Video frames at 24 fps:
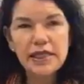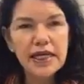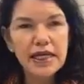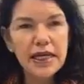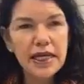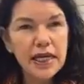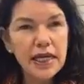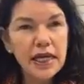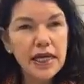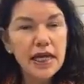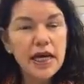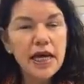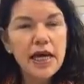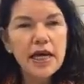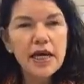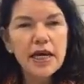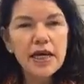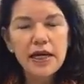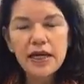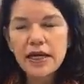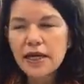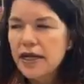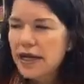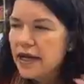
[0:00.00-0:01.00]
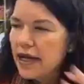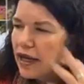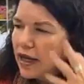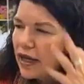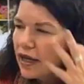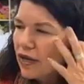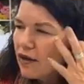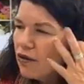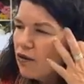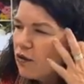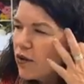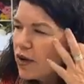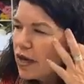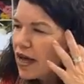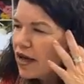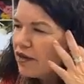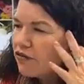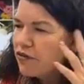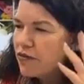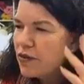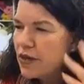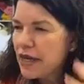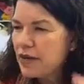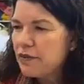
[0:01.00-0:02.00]
See? Oh, Nancy, nice. We
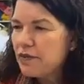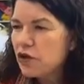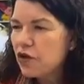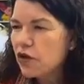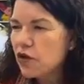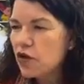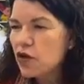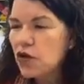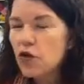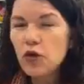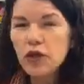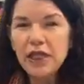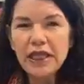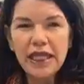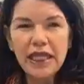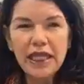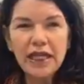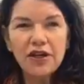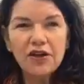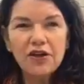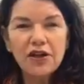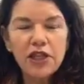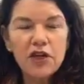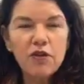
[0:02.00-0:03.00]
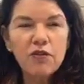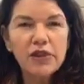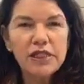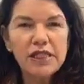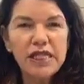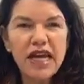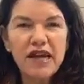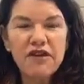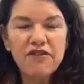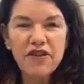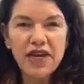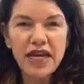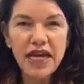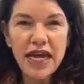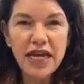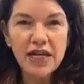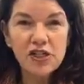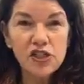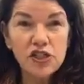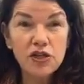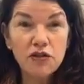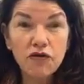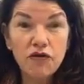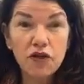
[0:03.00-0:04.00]
have people who literally will take
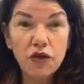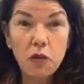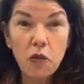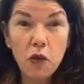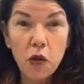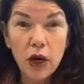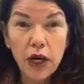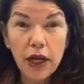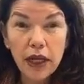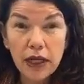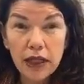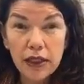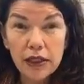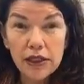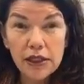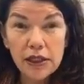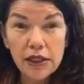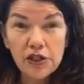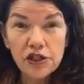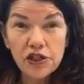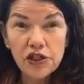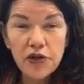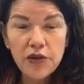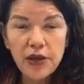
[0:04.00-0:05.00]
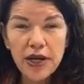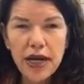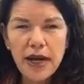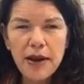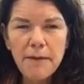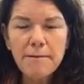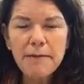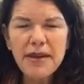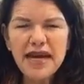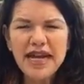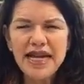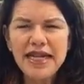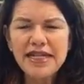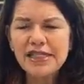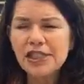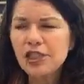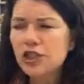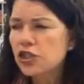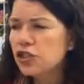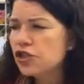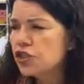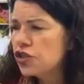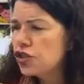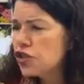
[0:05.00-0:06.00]
vacation from work to do it, but
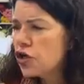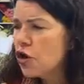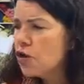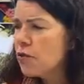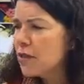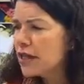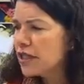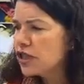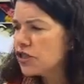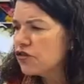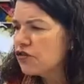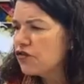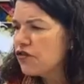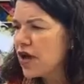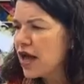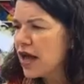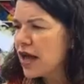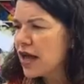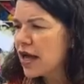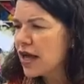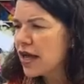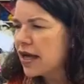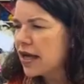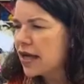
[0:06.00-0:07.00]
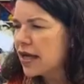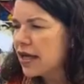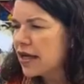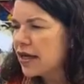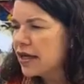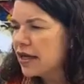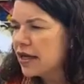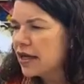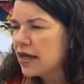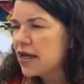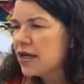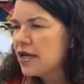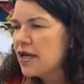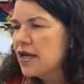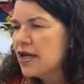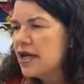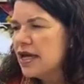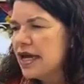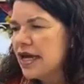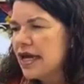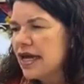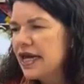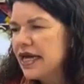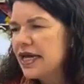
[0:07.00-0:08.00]
it's so much fun.
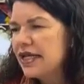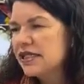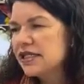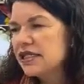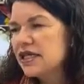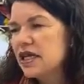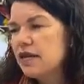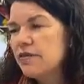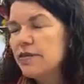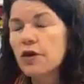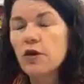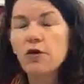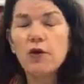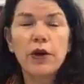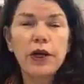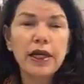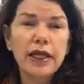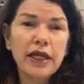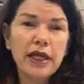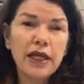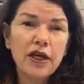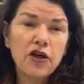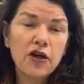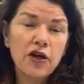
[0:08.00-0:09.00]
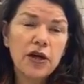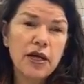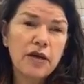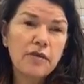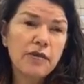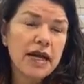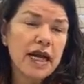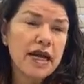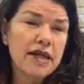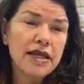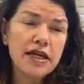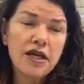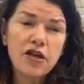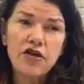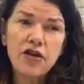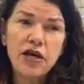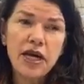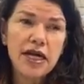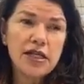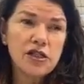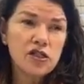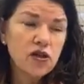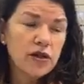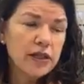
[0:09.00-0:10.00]
It's going to be really good. But I think
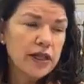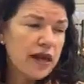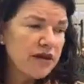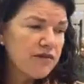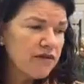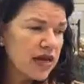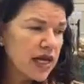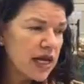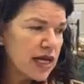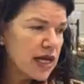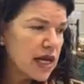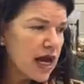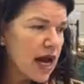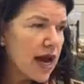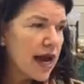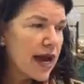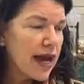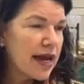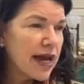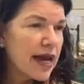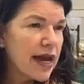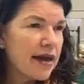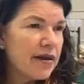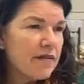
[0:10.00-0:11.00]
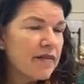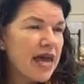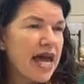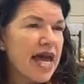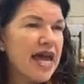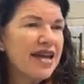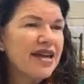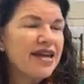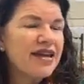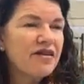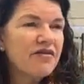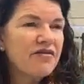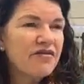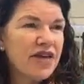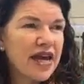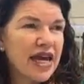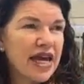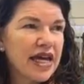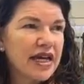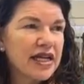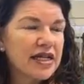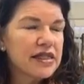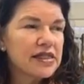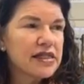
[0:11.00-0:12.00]
you guys will love it. I am in
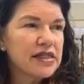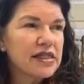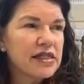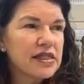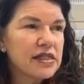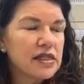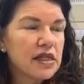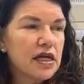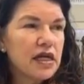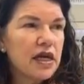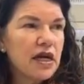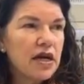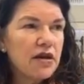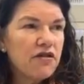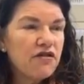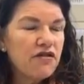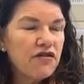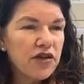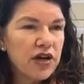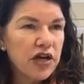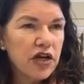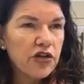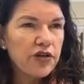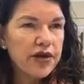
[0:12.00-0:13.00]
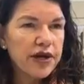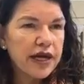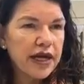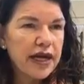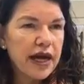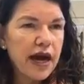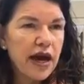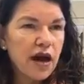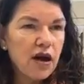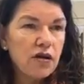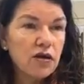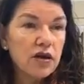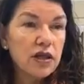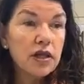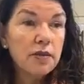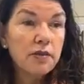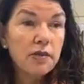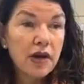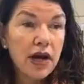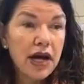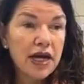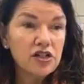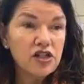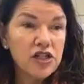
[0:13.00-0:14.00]
advance figuring out
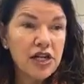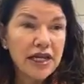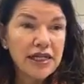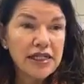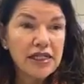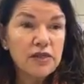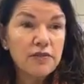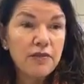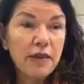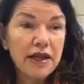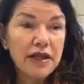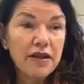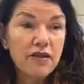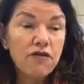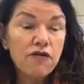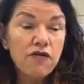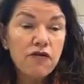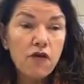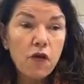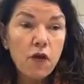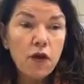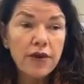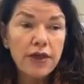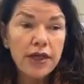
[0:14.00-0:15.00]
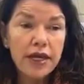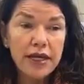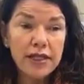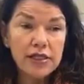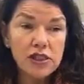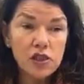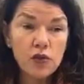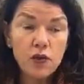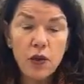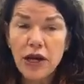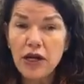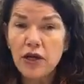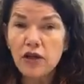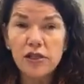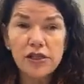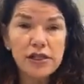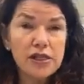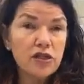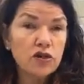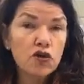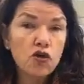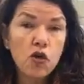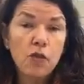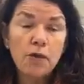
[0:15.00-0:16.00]
the projects, but for the
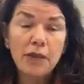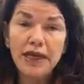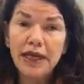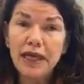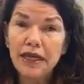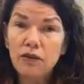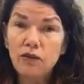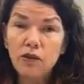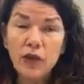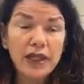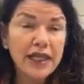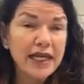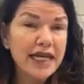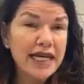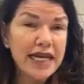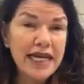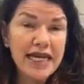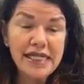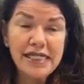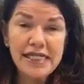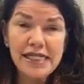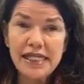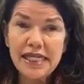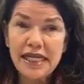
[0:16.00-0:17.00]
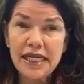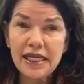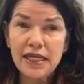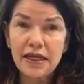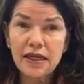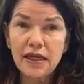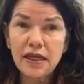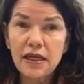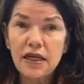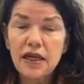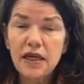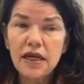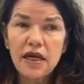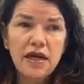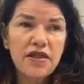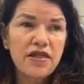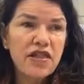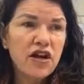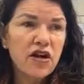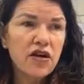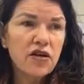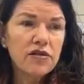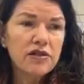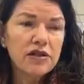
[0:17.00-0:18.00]
sweaters, they're normally really easy.
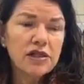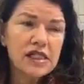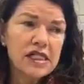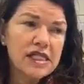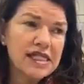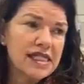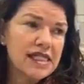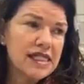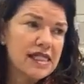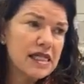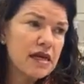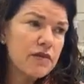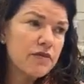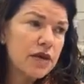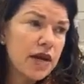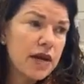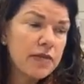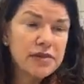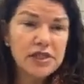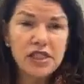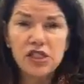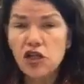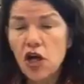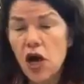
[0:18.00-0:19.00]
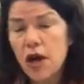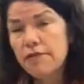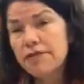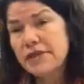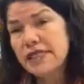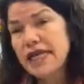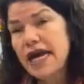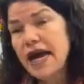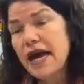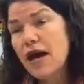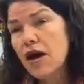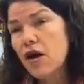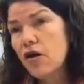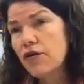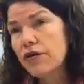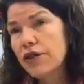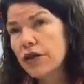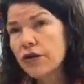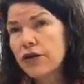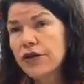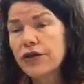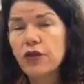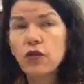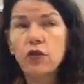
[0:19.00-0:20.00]
They're sometimes top
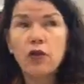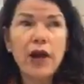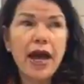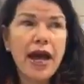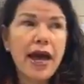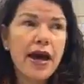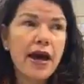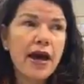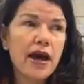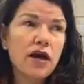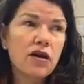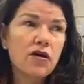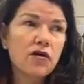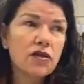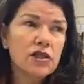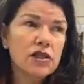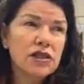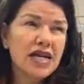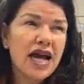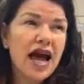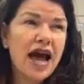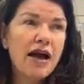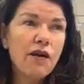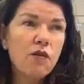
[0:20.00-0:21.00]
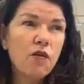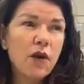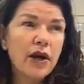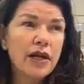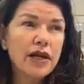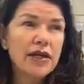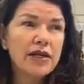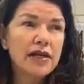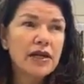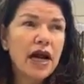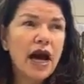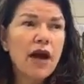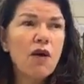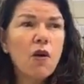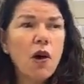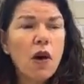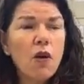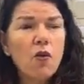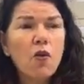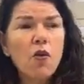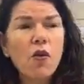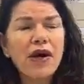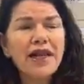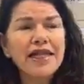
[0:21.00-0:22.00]
down, they're in the round. I want to I
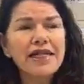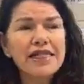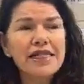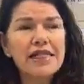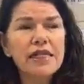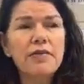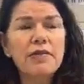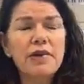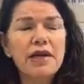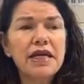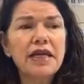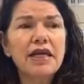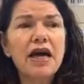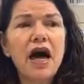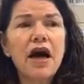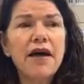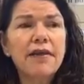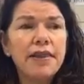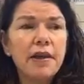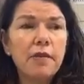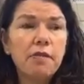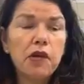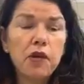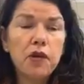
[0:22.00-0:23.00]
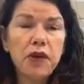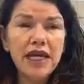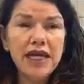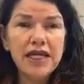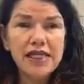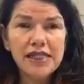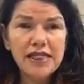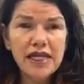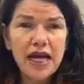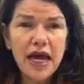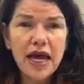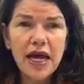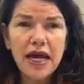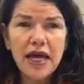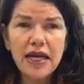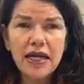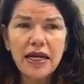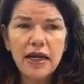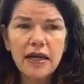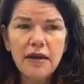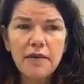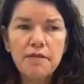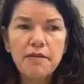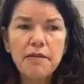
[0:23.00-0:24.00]
want one to be on the bulky
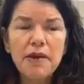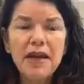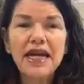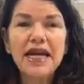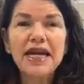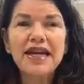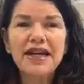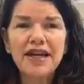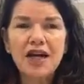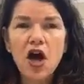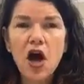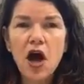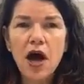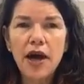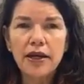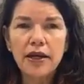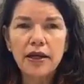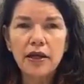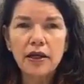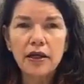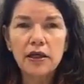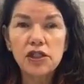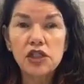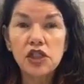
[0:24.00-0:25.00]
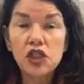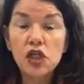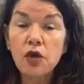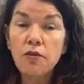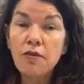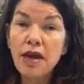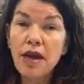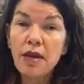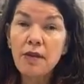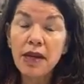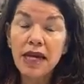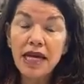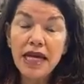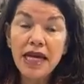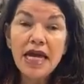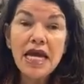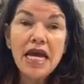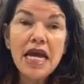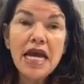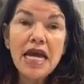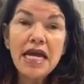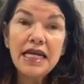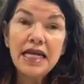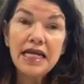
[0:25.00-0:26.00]
side but in a cotton. So
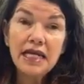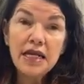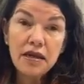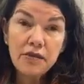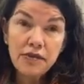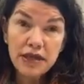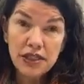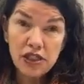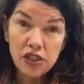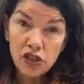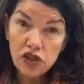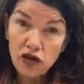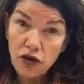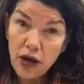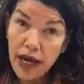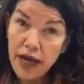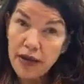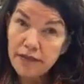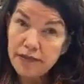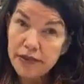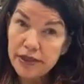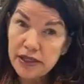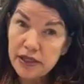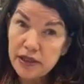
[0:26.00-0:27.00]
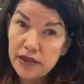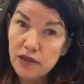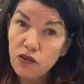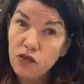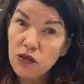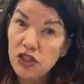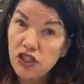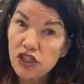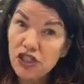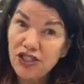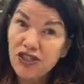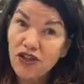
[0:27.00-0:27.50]
maybe Nimbus Stripes,